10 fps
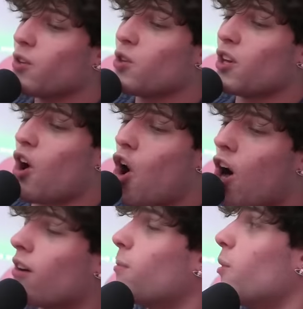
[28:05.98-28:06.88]
like,
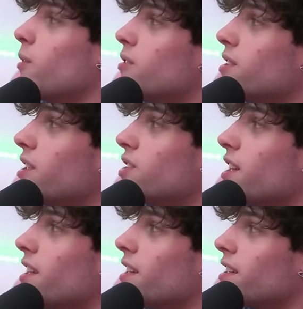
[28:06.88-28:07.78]
horrible when you say shit
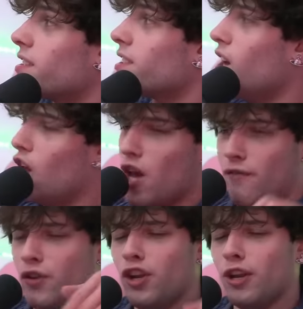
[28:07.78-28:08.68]
like this. No, he if
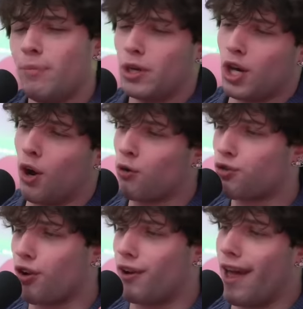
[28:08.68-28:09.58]
doesn't. If you need to be
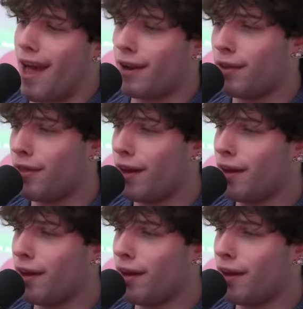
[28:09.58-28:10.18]
coached on anything, what